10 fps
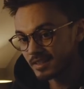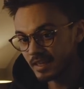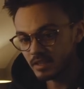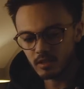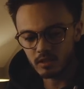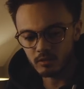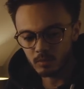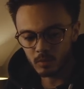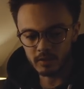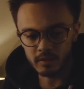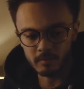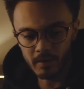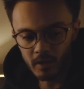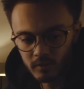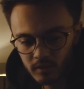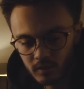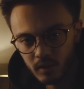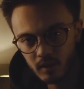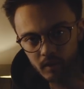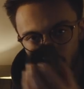I said, you'd probably need a mouse,
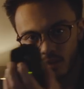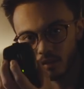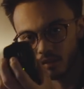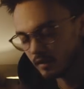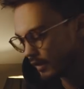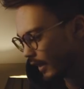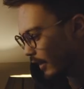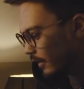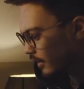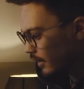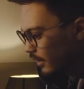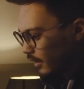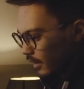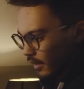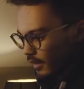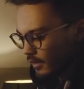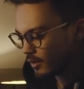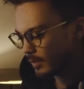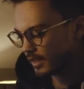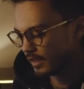yeah,
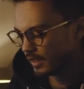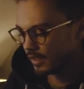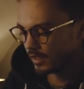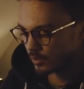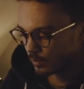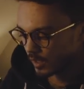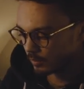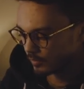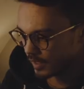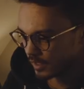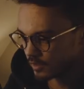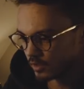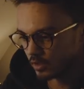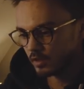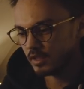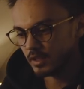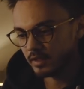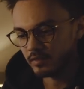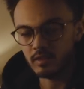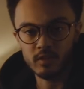to be here as well with that, so you don't
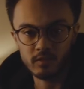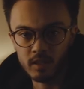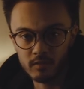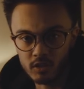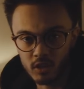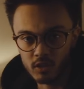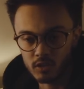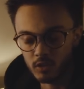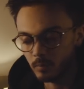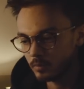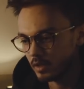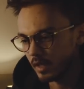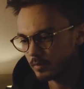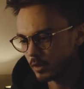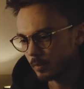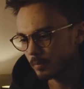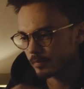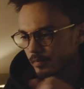even have to touch your laptop.